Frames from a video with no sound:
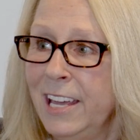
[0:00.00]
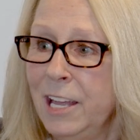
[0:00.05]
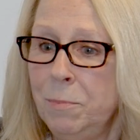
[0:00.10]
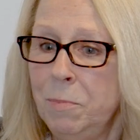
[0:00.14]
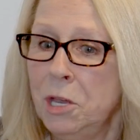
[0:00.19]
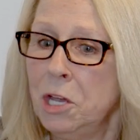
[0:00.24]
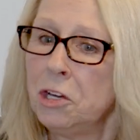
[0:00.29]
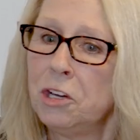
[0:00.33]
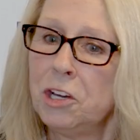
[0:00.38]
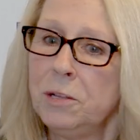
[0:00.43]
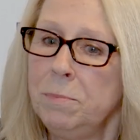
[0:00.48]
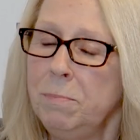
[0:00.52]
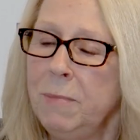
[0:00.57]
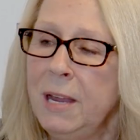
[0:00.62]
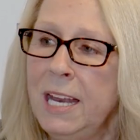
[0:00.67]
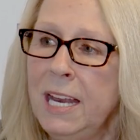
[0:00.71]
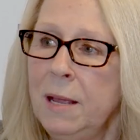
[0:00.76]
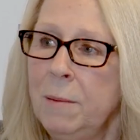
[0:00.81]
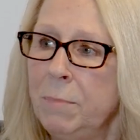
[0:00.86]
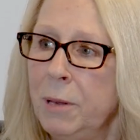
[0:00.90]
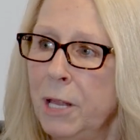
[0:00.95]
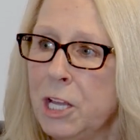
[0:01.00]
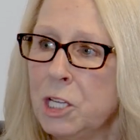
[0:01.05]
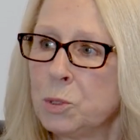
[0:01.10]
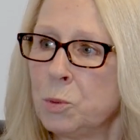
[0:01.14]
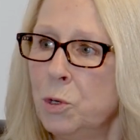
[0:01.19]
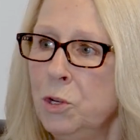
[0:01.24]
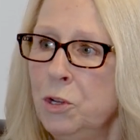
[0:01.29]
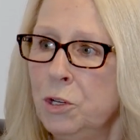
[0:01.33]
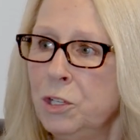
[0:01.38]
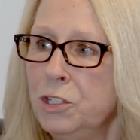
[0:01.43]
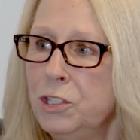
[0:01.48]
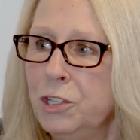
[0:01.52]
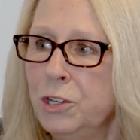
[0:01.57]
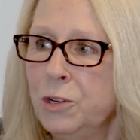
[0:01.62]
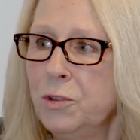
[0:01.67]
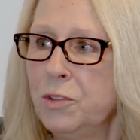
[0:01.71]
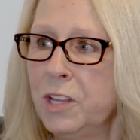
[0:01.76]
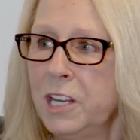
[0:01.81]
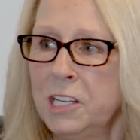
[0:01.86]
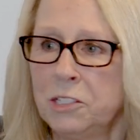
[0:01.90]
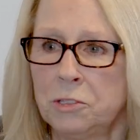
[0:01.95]
It'd be a good meeting place where you can
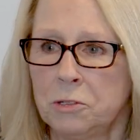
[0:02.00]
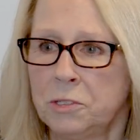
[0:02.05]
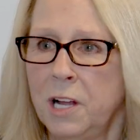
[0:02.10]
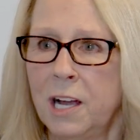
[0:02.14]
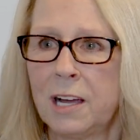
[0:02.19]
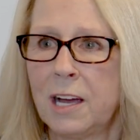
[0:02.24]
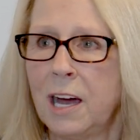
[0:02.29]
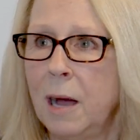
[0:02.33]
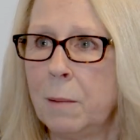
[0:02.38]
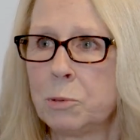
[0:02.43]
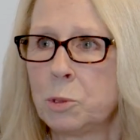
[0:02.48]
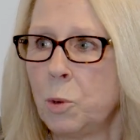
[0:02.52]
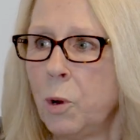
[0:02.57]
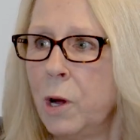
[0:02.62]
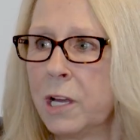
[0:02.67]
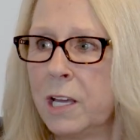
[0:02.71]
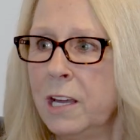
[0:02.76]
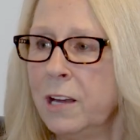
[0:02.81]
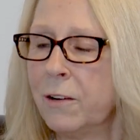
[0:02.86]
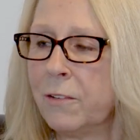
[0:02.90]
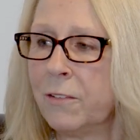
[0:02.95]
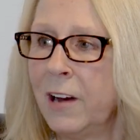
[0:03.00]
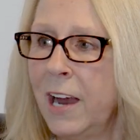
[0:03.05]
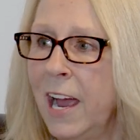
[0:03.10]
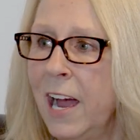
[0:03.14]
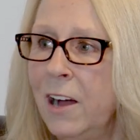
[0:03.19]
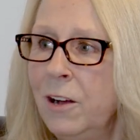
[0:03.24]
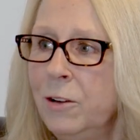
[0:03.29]
do things. There's not cops walking around,